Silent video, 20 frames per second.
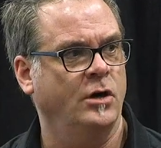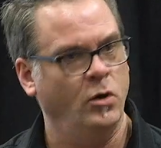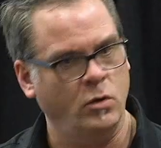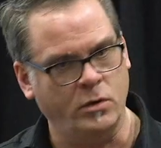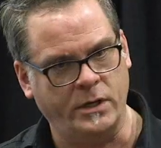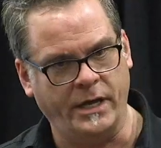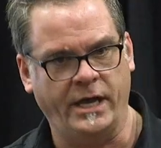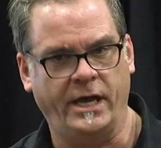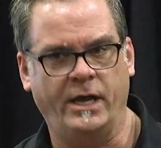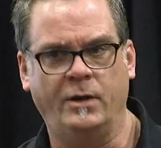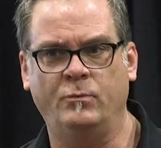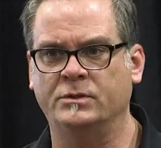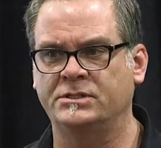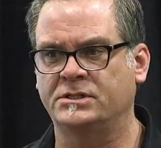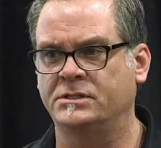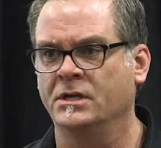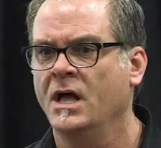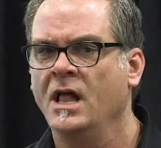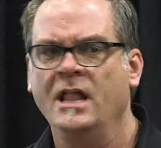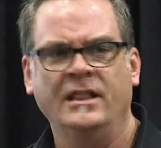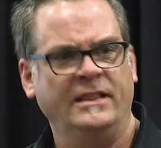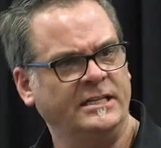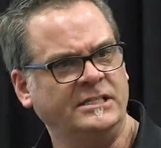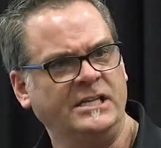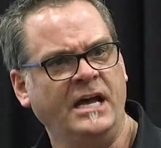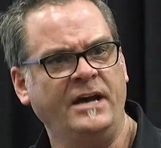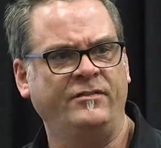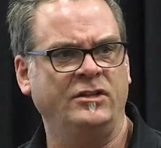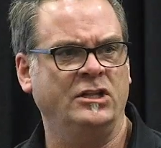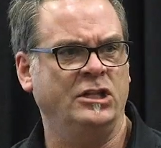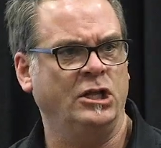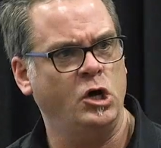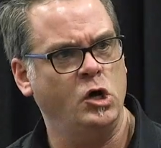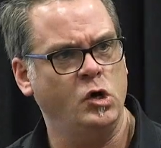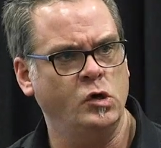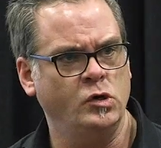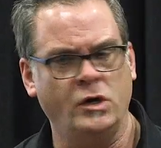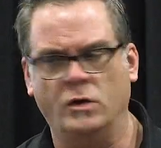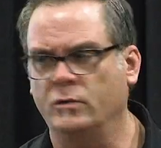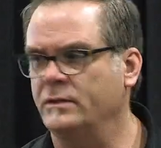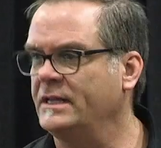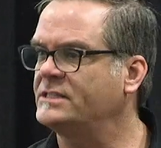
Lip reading: Okay, let's have a logo.